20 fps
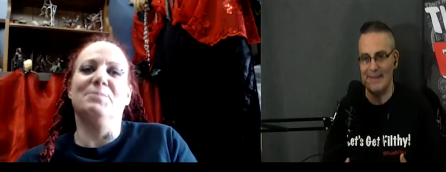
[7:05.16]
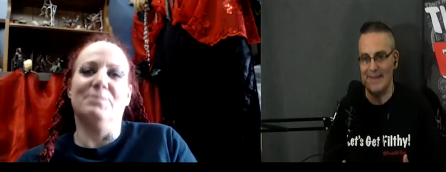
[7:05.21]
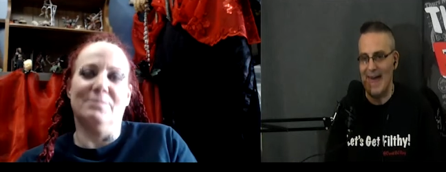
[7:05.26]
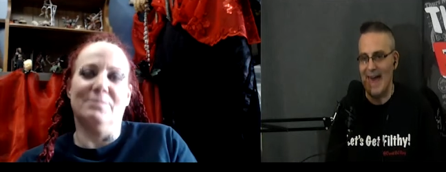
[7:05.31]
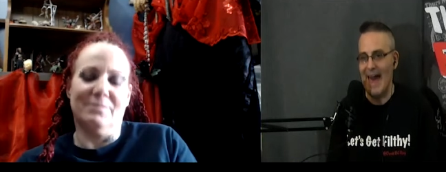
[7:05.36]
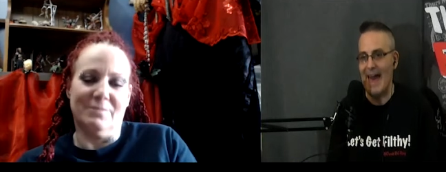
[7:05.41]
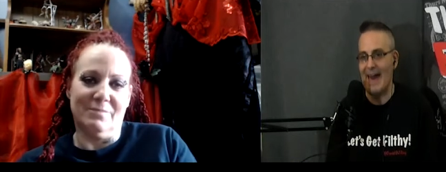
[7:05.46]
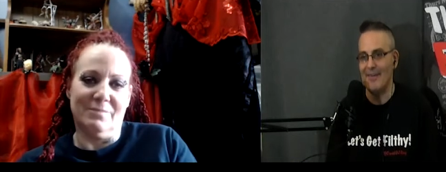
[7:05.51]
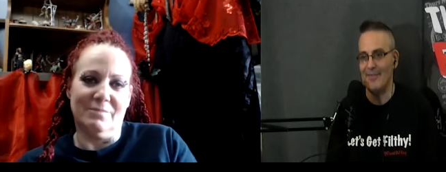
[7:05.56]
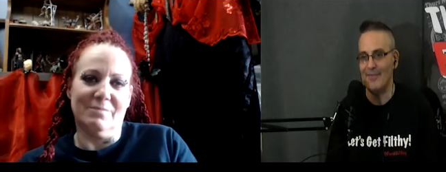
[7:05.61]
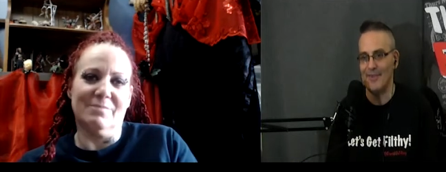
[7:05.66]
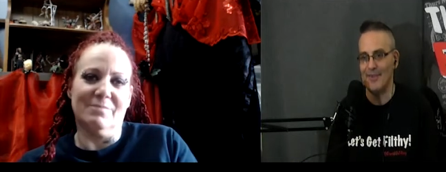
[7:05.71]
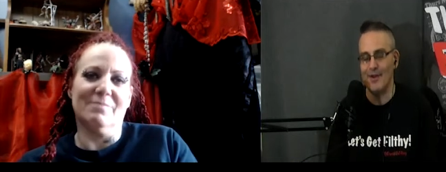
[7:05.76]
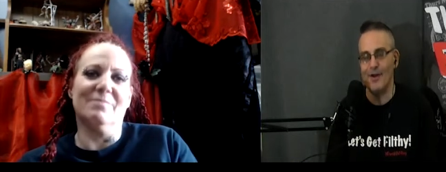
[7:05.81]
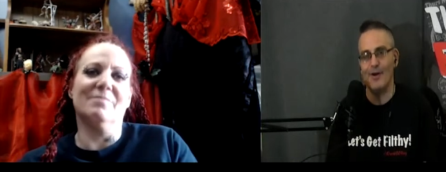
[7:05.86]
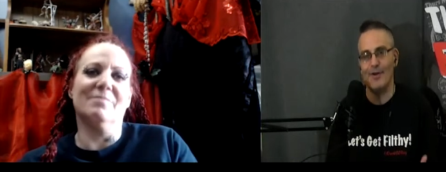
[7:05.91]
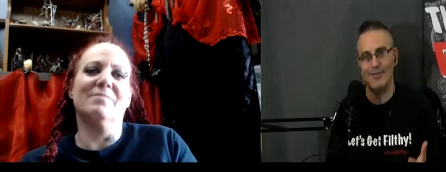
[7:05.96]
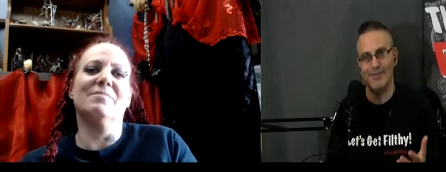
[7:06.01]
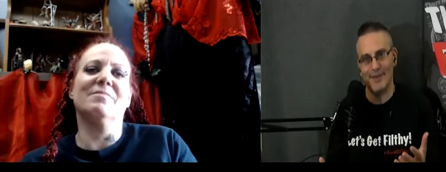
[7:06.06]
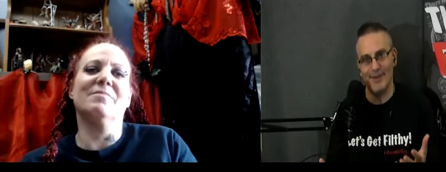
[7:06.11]
Speaker 1: laughs and
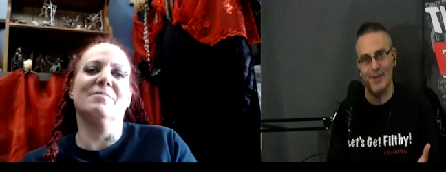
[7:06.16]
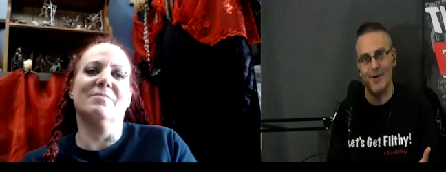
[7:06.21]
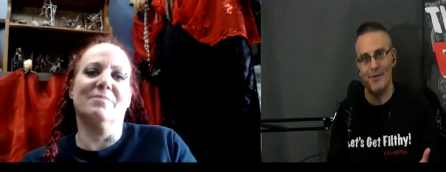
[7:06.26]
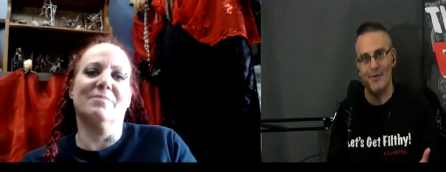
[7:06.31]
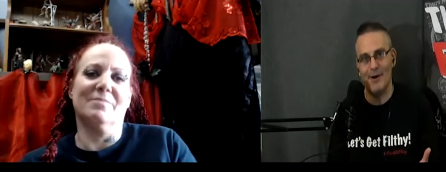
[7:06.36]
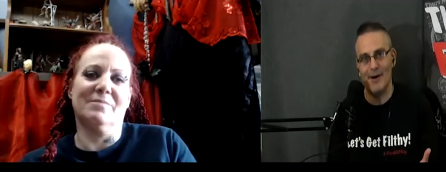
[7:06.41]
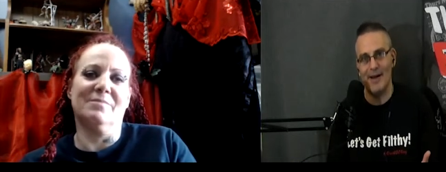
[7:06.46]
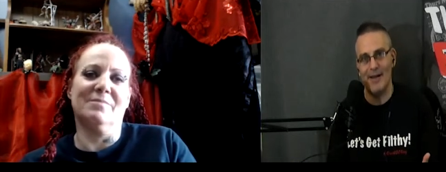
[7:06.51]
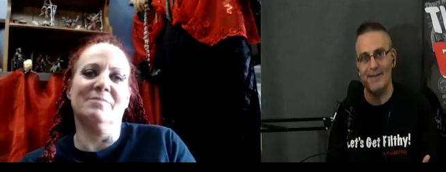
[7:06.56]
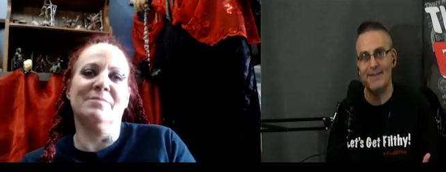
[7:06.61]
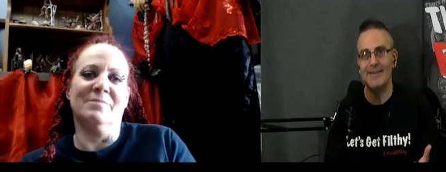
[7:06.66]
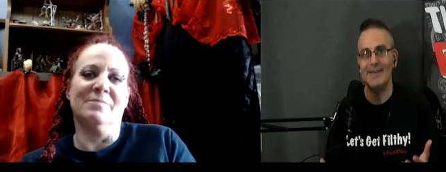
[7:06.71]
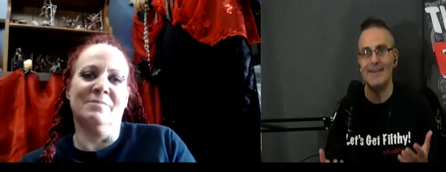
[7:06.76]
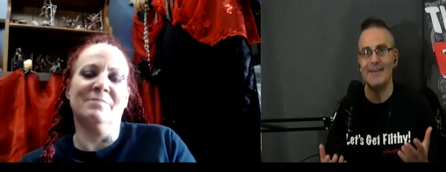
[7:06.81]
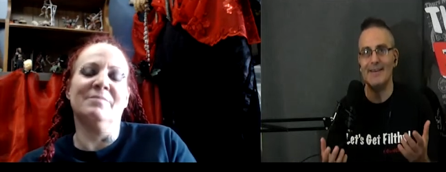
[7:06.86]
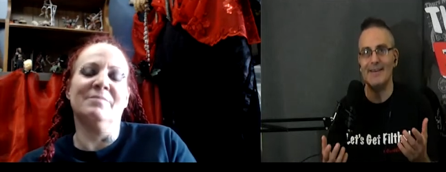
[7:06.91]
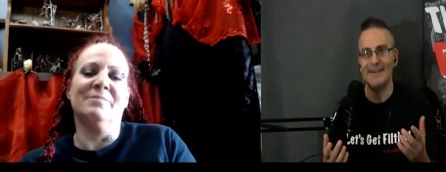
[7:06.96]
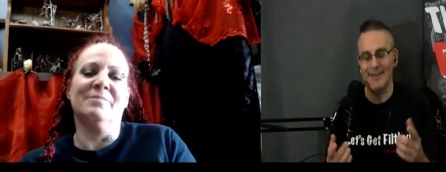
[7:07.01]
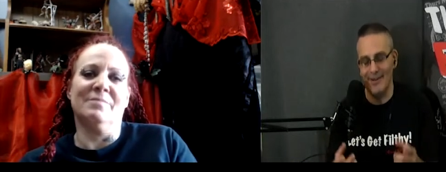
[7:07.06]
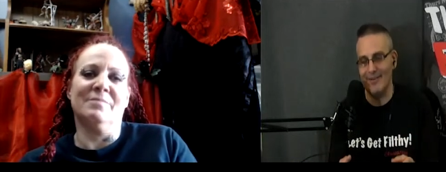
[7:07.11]
goes, you know what?
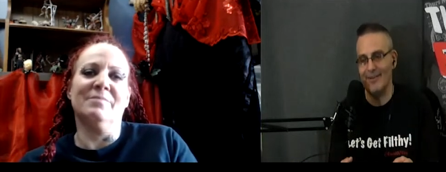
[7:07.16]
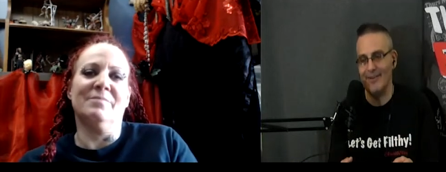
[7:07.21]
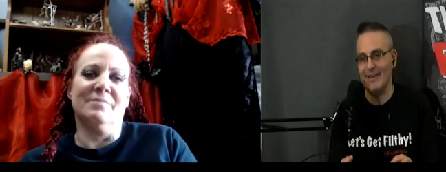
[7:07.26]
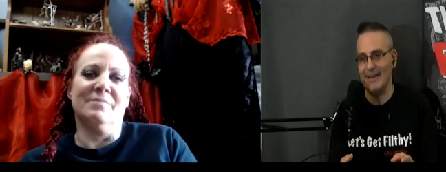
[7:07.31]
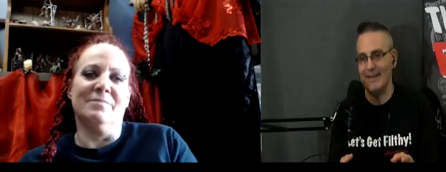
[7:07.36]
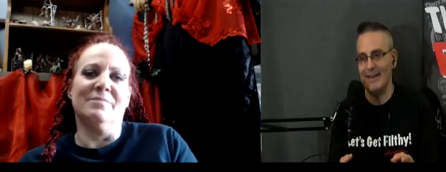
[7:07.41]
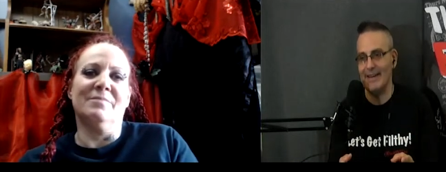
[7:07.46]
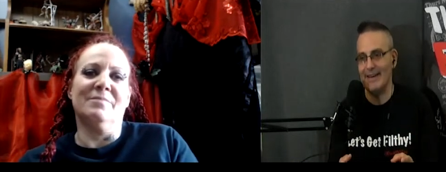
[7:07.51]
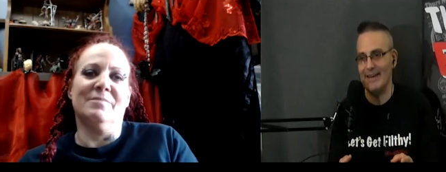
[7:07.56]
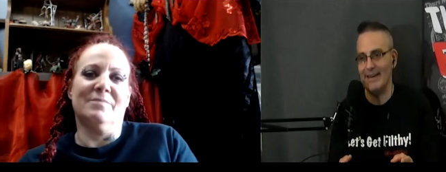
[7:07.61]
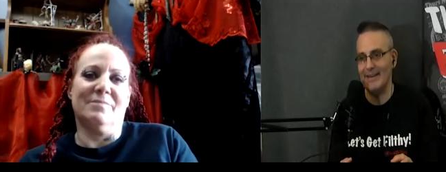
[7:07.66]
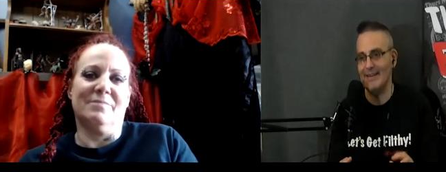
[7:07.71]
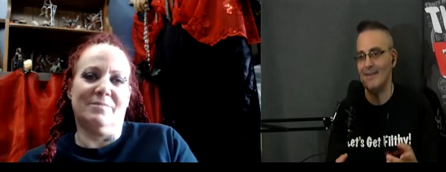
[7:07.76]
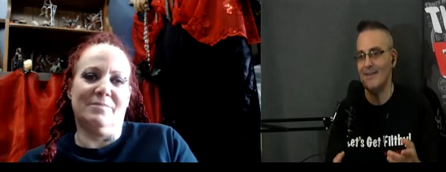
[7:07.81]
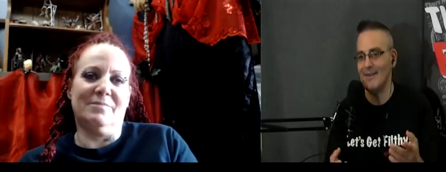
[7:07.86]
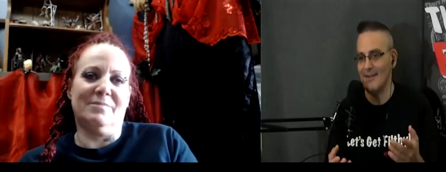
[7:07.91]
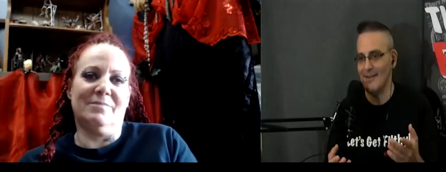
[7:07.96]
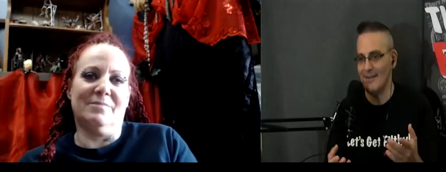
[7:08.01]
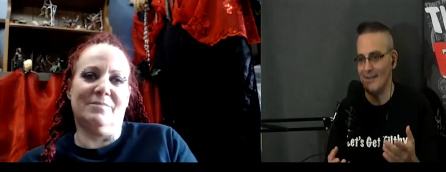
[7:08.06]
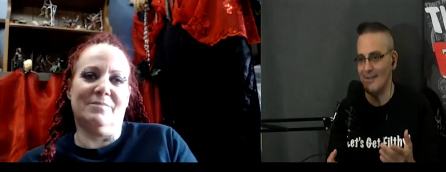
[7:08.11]
You're an idiot.
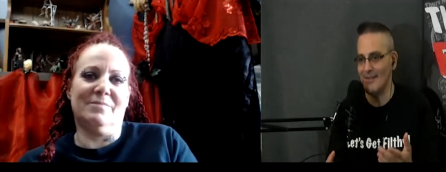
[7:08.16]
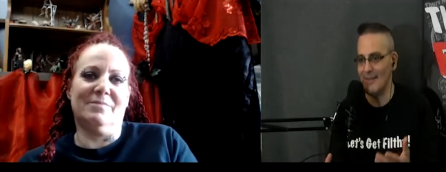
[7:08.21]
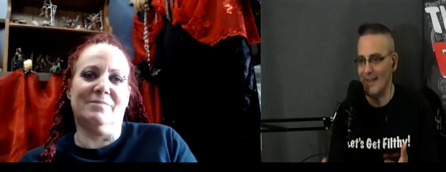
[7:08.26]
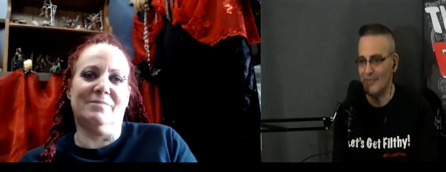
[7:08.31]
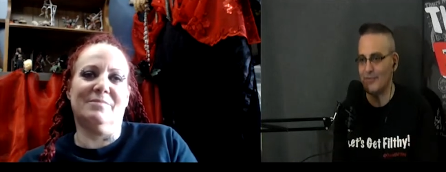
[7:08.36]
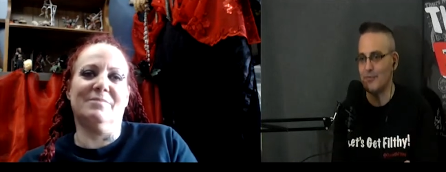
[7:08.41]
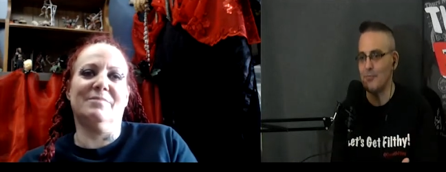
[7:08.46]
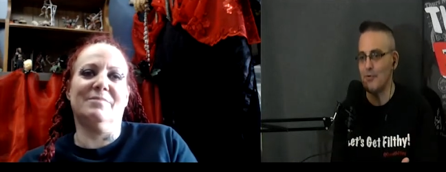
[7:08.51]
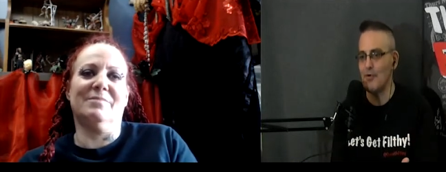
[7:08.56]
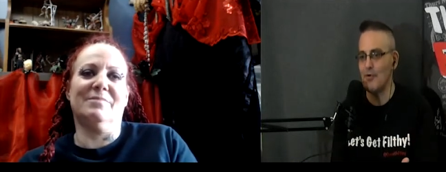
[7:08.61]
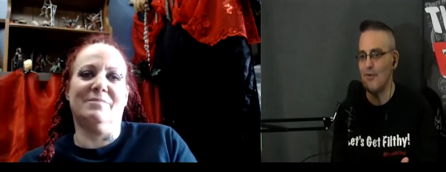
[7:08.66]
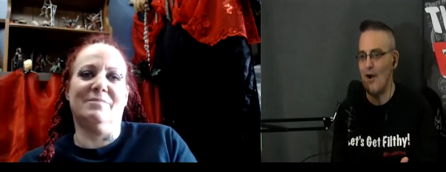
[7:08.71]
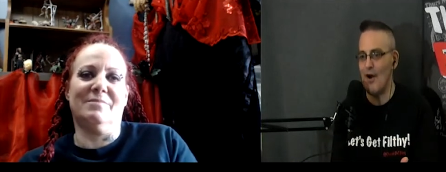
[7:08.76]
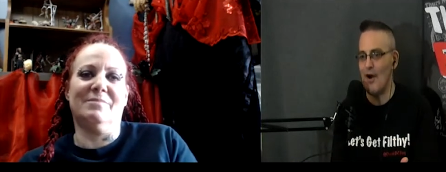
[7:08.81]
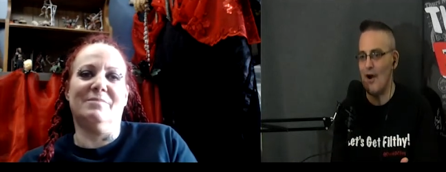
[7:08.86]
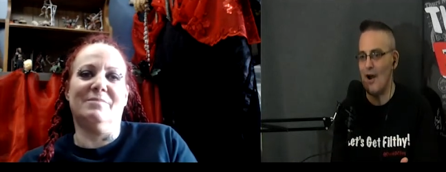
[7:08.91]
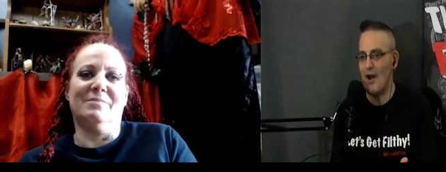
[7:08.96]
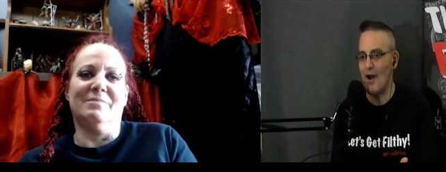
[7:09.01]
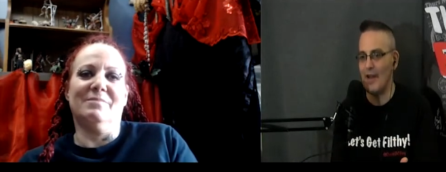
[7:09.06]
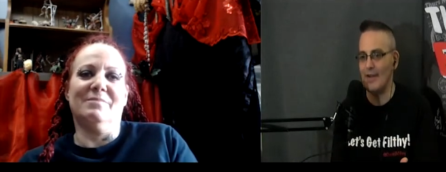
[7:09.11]
Let's move
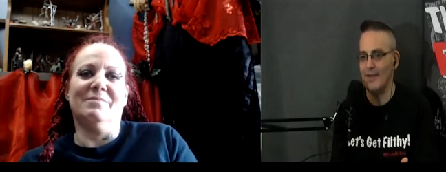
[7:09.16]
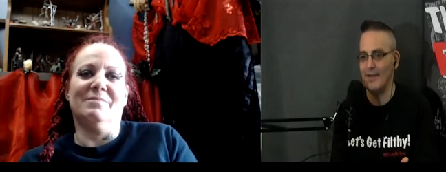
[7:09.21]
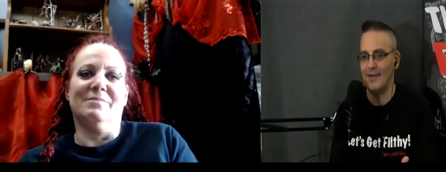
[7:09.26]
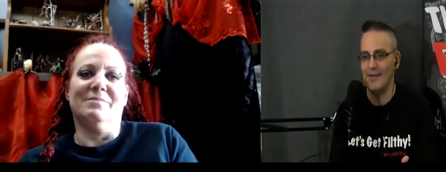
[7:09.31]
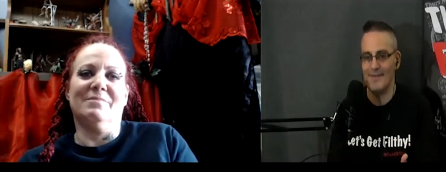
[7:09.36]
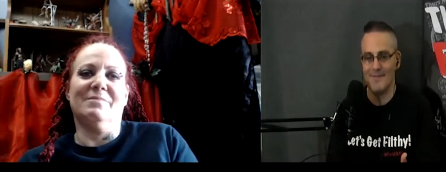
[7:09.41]
on.